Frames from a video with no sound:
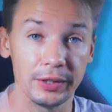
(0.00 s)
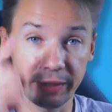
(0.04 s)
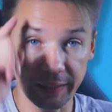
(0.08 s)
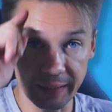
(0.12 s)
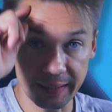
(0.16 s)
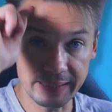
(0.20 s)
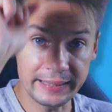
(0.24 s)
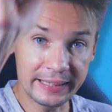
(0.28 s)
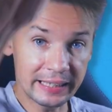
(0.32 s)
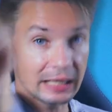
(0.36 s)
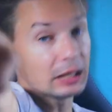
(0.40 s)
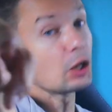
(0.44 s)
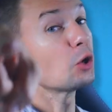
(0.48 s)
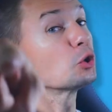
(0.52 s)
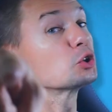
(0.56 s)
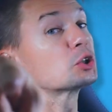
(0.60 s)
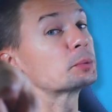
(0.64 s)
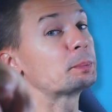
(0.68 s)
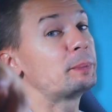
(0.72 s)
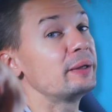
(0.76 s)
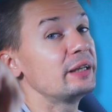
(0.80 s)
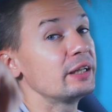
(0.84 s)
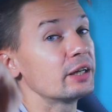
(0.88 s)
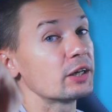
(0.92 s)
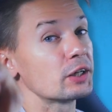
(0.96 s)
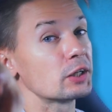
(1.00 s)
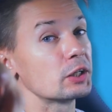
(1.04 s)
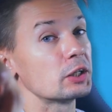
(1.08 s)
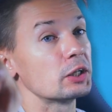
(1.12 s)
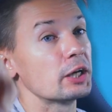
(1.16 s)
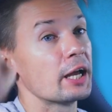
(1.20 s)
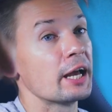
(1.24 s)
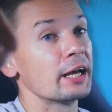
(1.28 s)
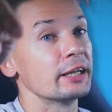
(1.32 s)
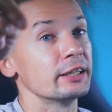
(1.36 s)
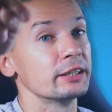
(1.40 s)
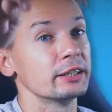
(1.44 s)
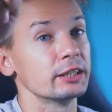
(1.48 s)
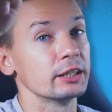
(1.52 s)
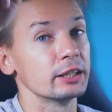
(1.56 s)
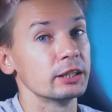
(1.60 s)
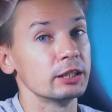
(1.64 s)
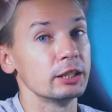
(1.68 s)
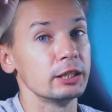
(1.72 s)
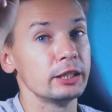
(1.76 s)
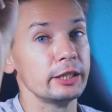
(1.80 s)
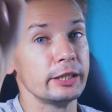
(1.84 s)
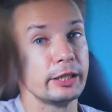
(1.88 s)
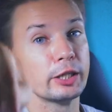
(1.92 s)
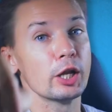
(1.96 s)
Yellow spinner and
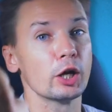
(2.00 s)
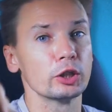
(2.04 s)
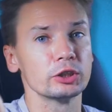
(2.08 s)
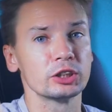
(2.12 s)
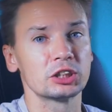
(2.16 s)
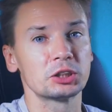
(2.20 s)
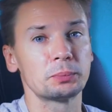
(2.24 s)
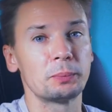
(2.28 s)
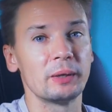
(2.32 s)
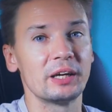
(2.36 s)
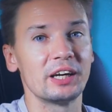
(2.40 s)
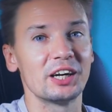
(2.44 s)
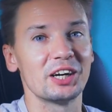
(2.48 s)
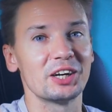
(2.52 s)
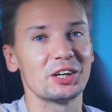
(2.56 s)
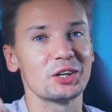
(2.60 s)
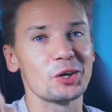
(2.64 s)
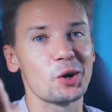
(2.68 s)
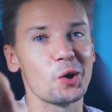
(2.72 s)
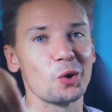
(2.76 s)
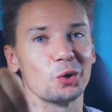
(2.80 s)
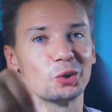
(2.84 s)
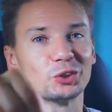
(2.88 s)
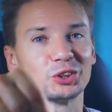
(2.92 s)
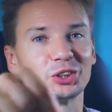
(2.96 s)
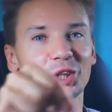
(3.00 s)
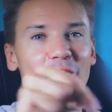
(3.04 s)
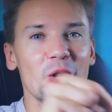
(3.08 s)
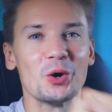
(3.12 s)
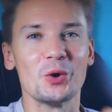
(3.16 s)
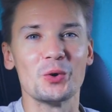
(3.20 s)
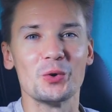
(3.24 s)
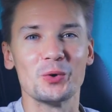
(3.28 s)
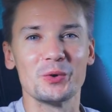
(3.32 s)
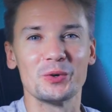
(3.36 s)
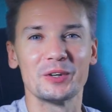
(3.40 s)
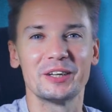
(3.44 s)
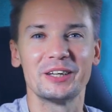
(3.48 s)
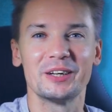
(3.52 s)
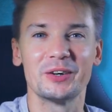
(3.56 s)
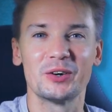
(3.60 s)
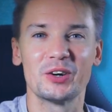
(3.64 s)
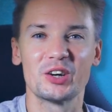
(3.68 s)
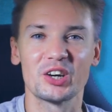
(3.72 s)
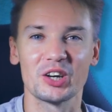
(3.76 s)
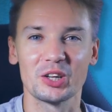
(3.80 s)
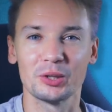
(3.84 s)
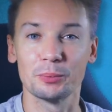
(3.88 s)
non-spinner also. You're